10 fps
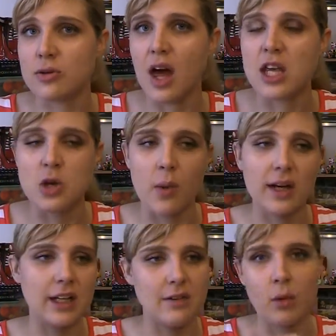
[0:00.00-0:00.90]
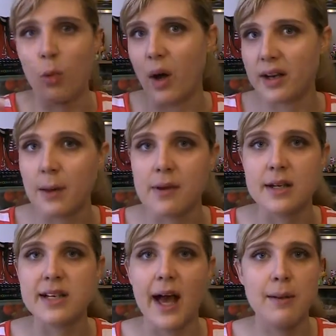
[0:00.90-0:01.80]
that. You want to level one up at
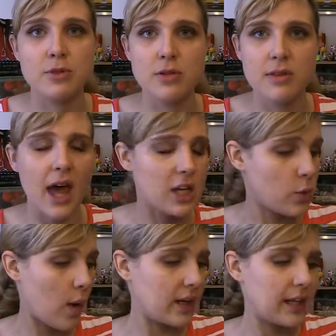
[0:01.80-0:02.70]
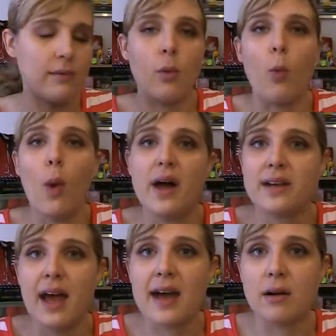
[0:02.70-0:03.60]
a time? Do that. You want to level
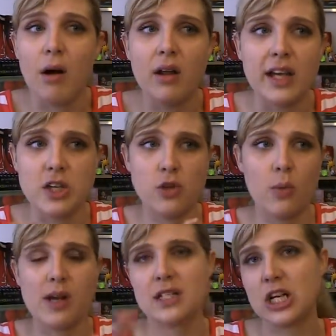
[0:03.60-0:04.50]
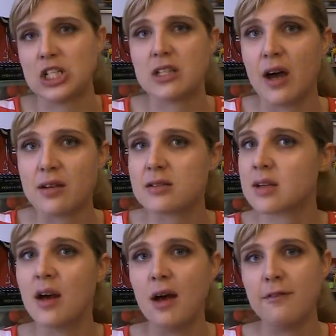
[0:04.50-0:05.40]
one at all? Like, you don't want to touch the others?
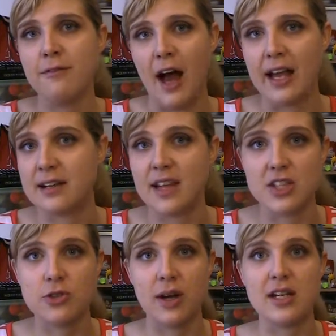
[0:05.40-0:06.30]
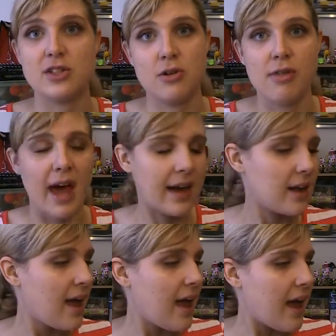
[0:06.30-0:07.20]
Fine, that's great. Do that.
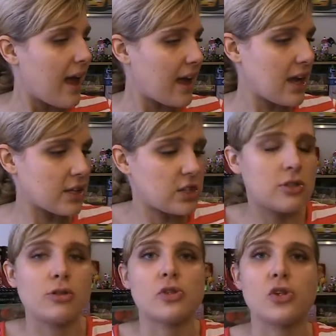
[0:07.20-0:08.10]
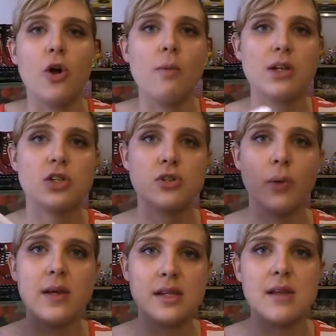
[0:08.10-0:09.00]
There's so much
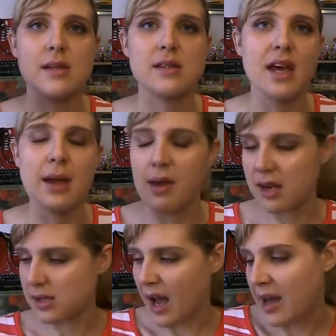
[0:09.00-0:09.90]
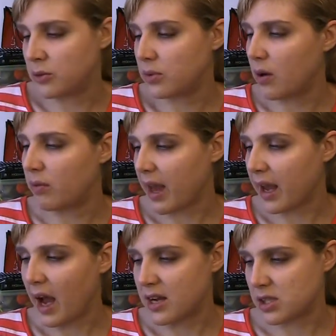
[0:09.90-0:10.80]
choice to this game, and I don't know,
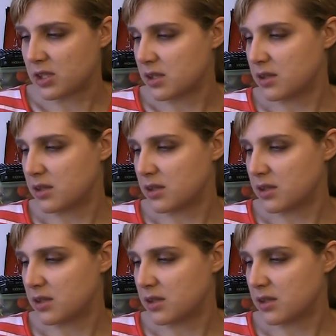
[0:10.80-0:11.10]
like, I just